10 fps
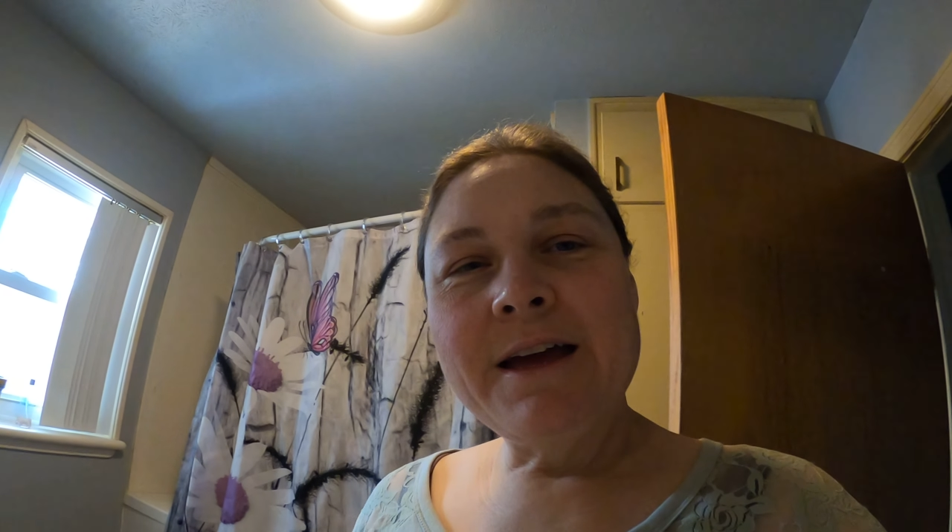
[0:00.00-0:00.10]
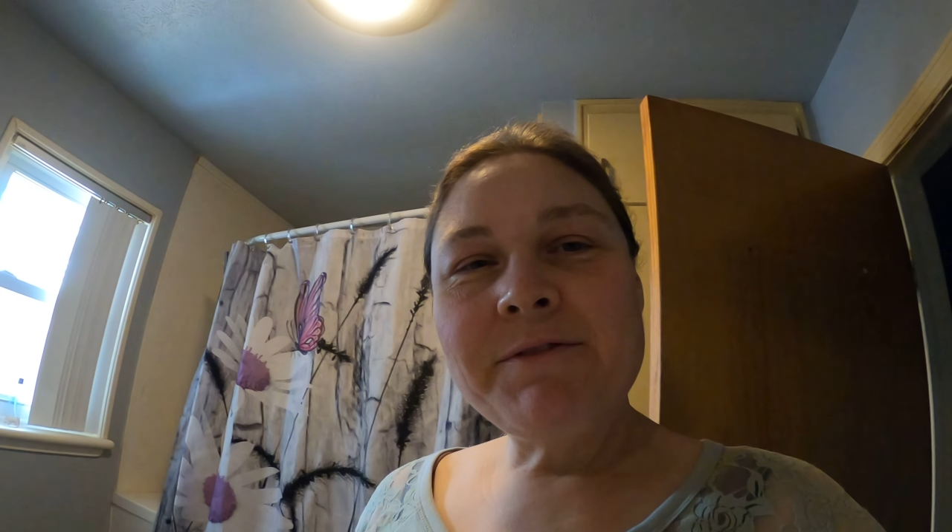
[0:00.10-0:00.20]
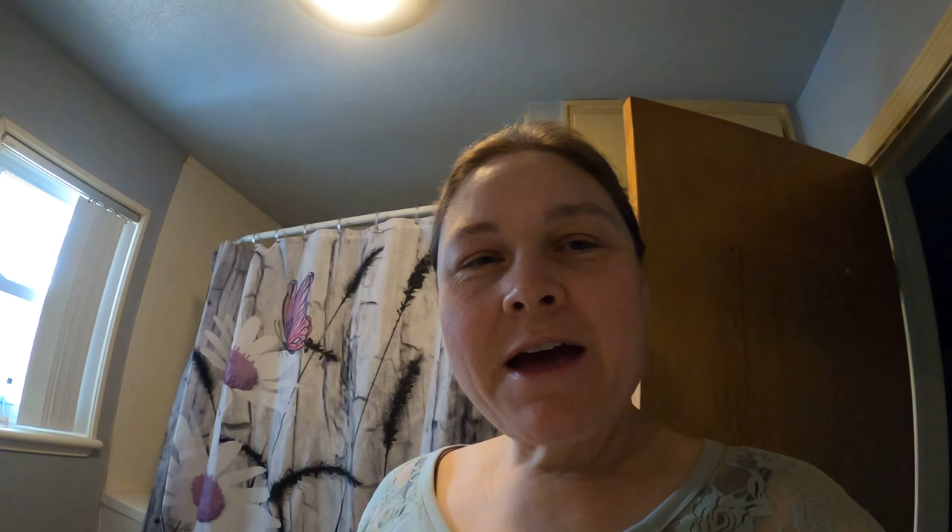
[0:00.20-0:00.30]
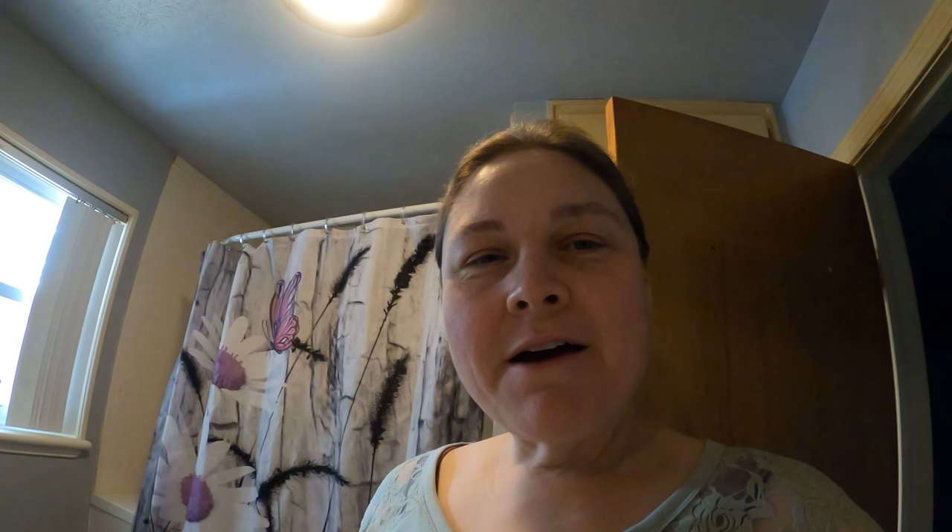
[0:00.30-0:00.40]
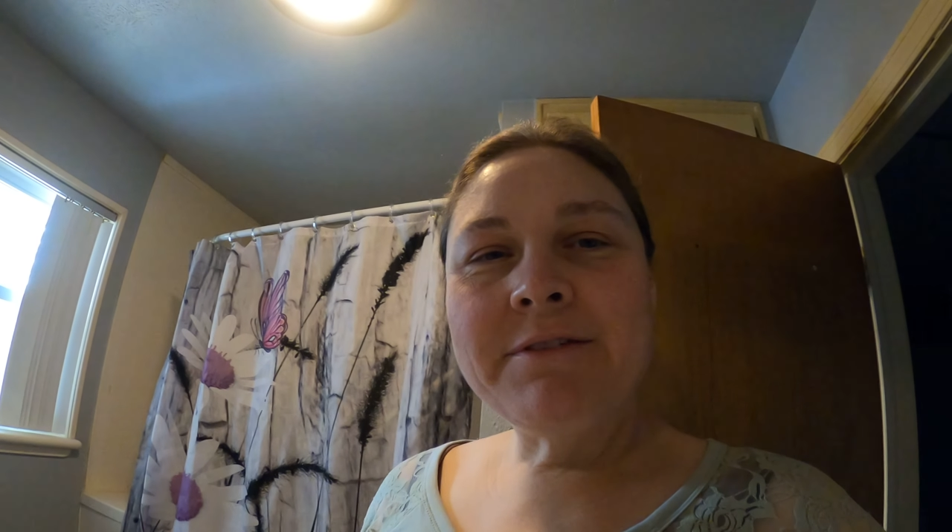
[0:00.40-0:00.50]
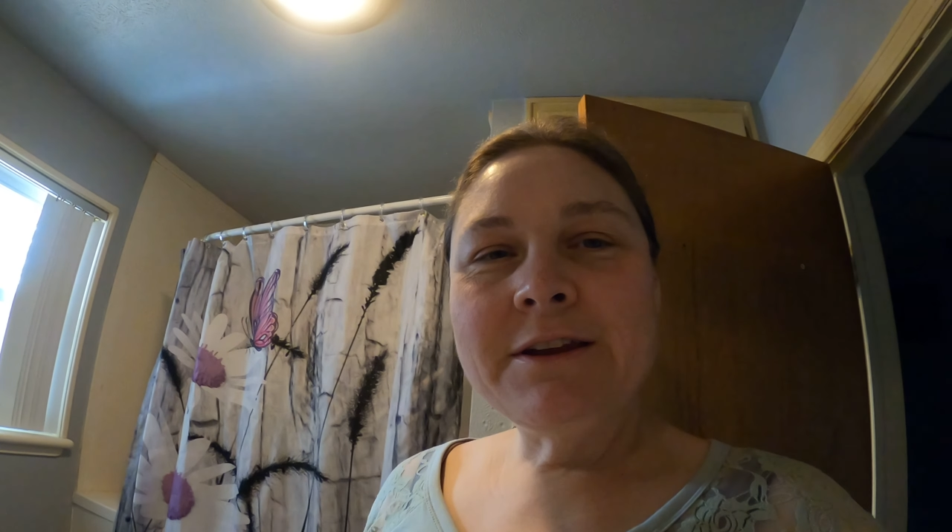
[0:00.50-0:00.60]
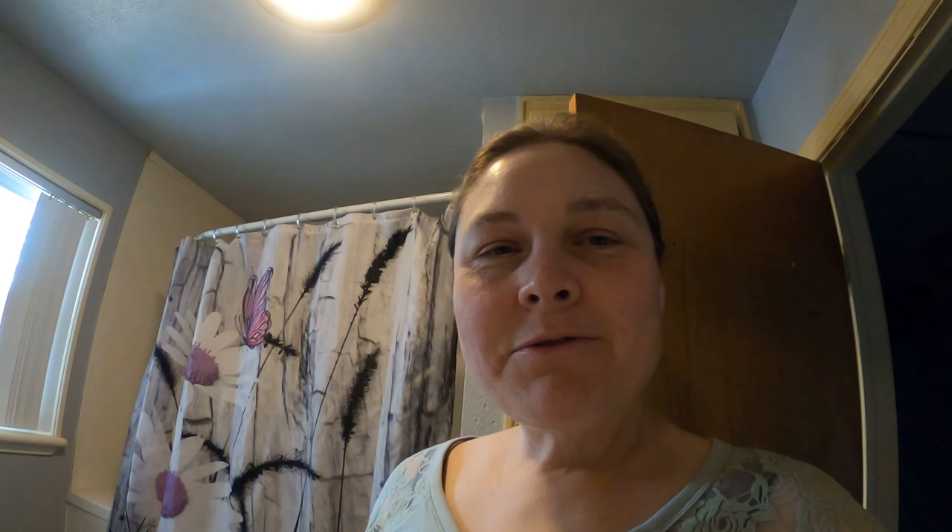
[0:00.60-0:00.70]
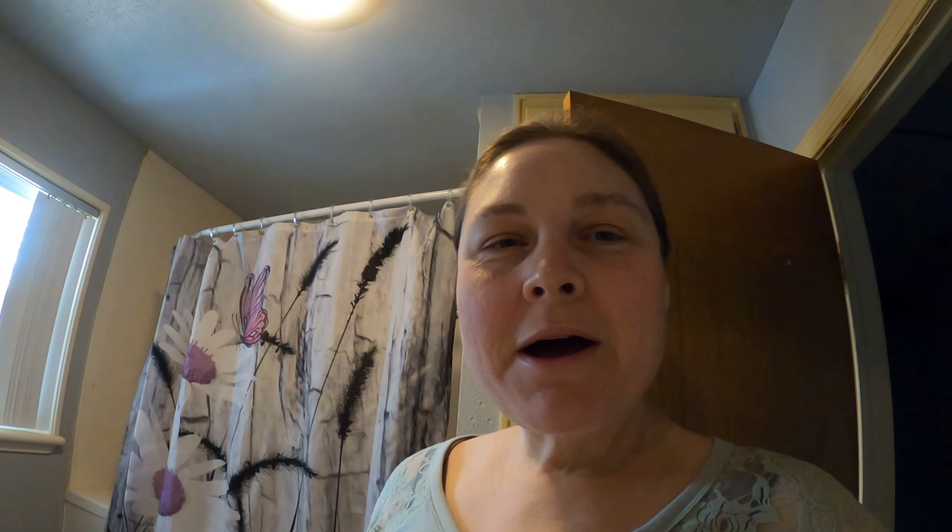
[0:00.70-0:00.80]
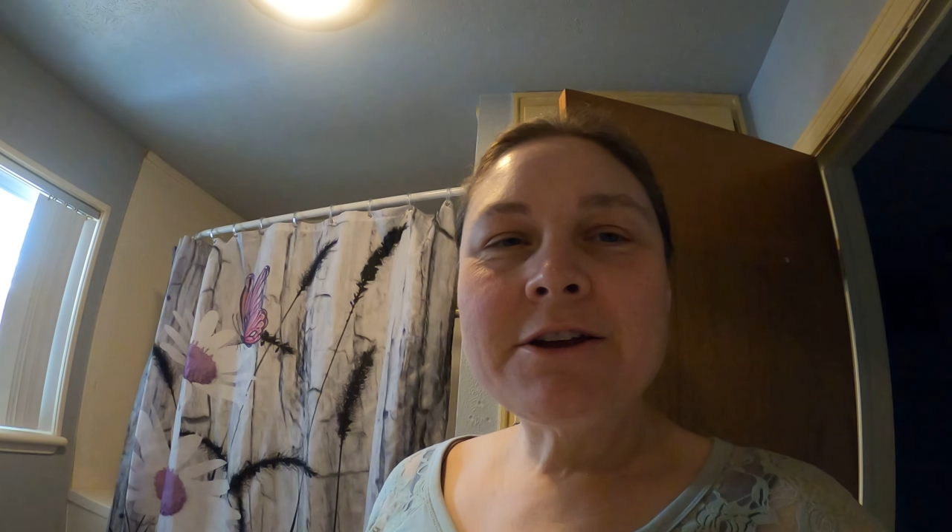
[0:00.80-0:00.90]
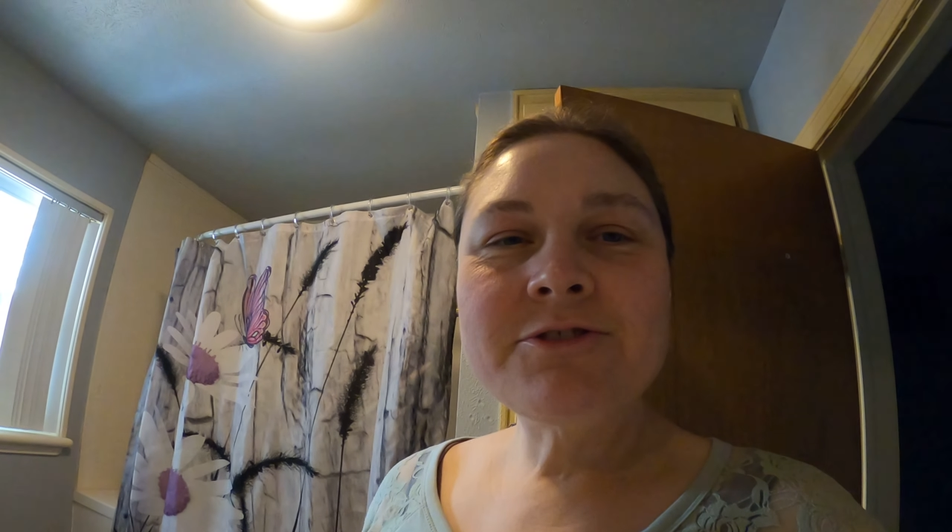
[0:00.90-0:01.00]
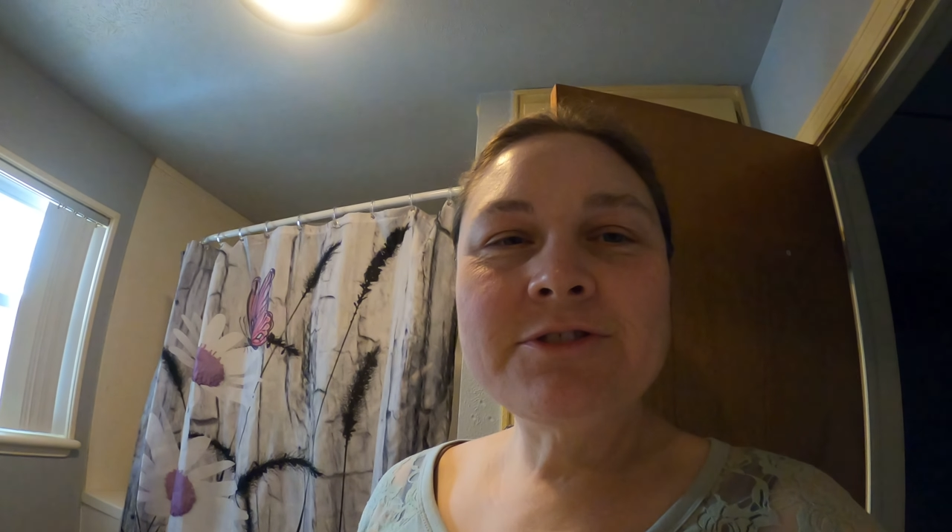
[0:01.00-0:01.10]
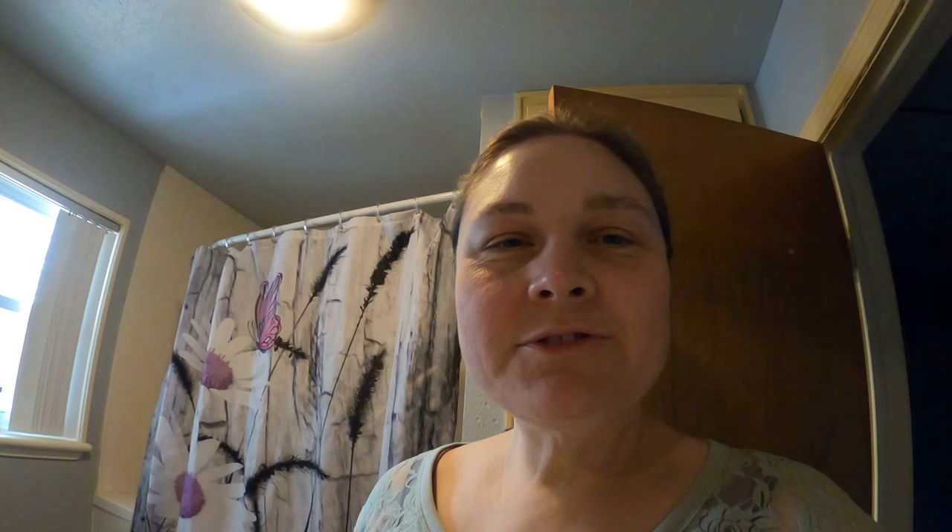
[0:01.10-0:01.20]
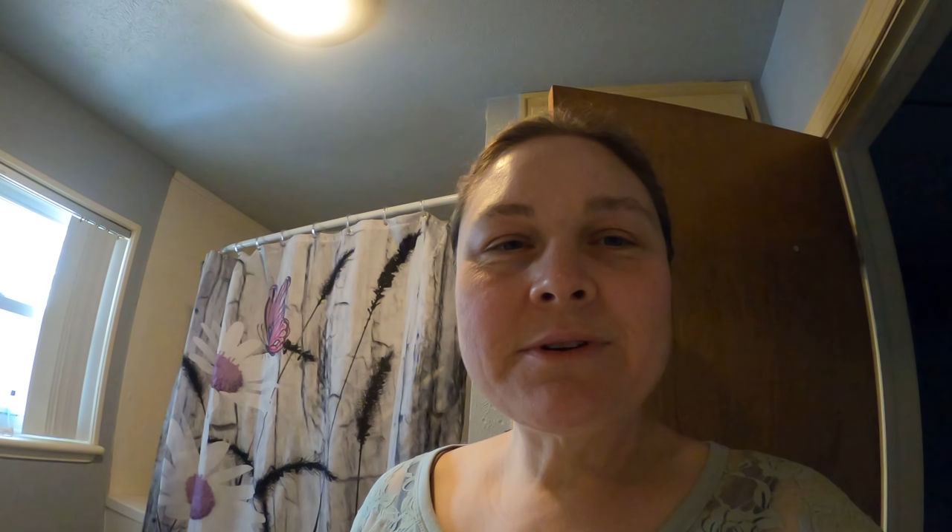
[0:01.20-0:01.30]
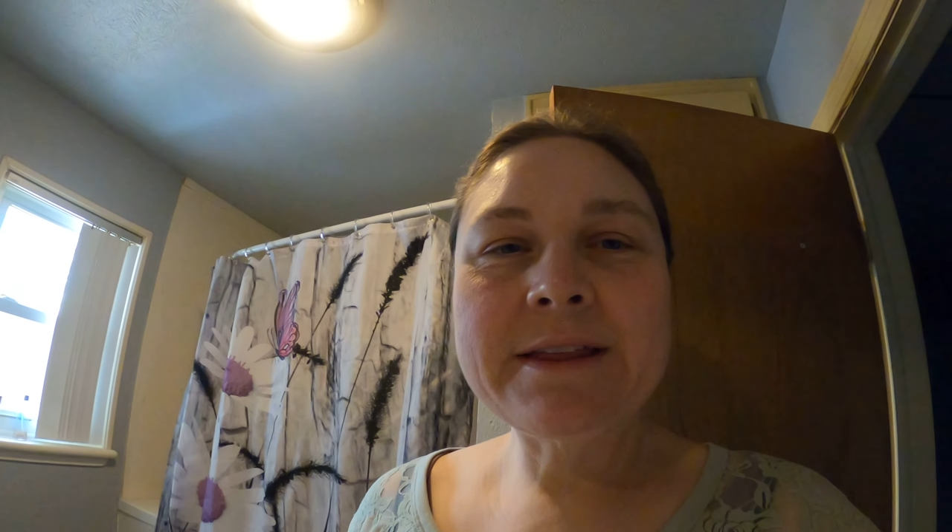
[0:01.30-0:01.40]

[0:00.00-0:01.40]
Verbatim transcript: If you have any questions